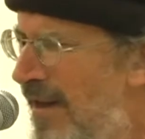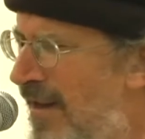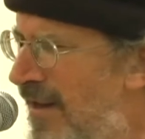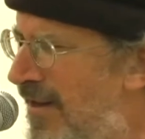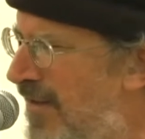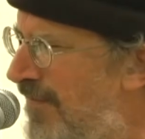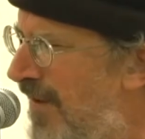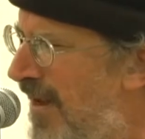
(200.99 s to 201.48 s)

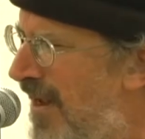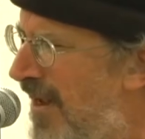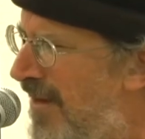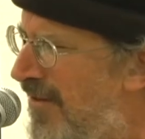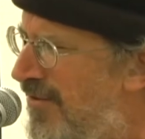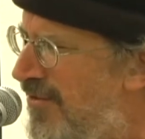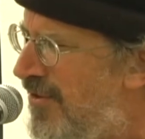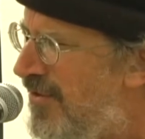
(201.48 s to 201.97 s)
And if I
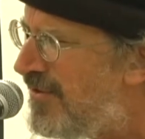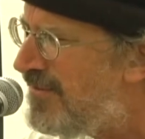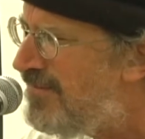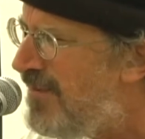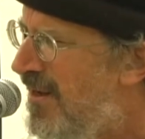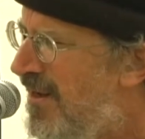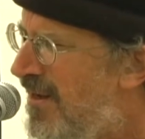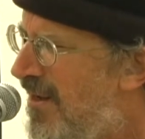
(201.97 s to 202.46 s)
can just
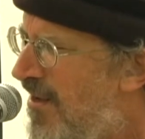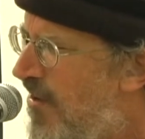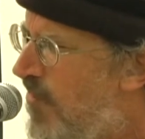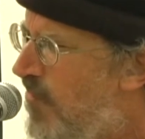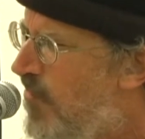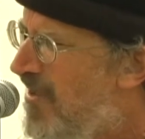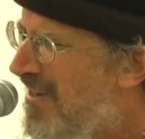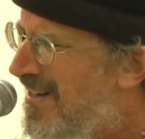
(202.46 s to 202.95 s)
make
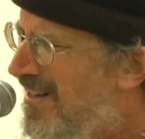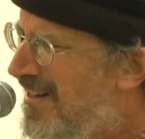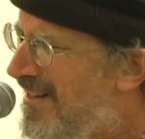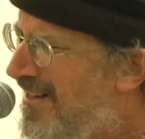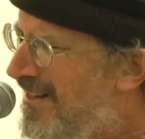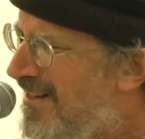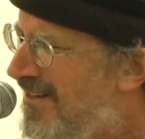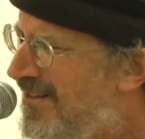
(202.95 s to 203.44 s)
one
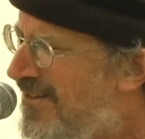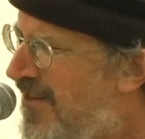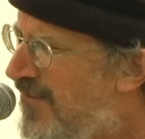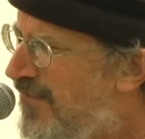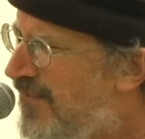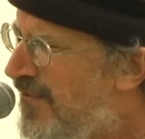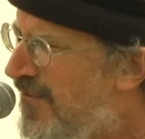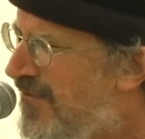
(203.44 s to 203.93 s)
little
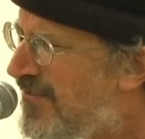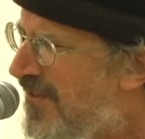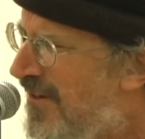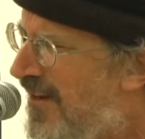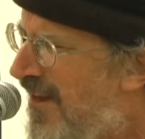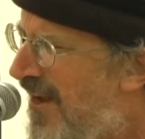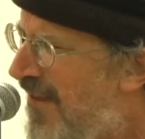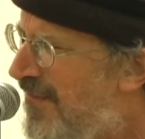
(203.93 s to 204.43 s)
difference,
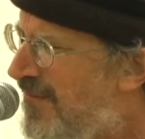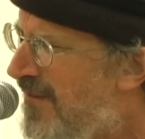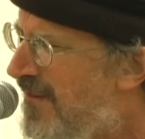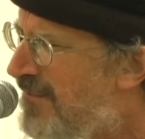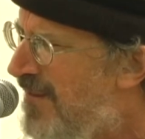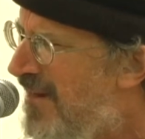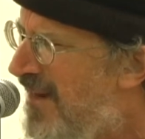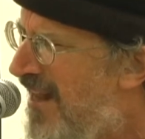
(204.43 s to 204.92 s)
then I think
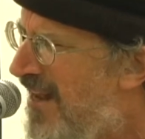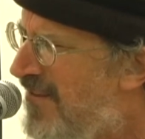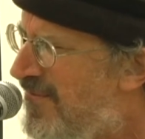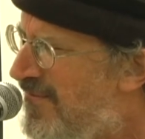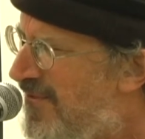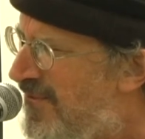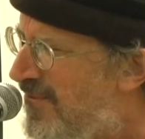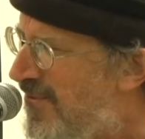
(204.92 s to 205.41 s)
my
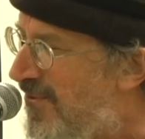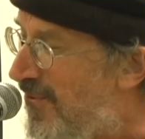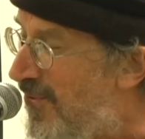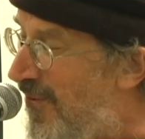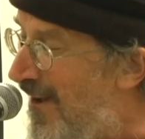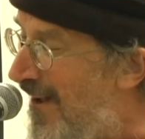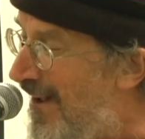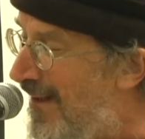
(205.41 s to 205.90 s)
life is
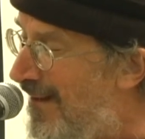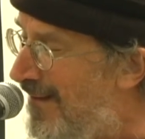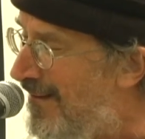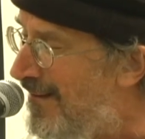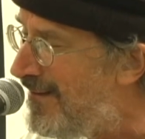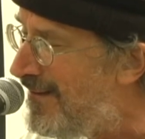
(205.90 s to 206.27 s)
worthwhile.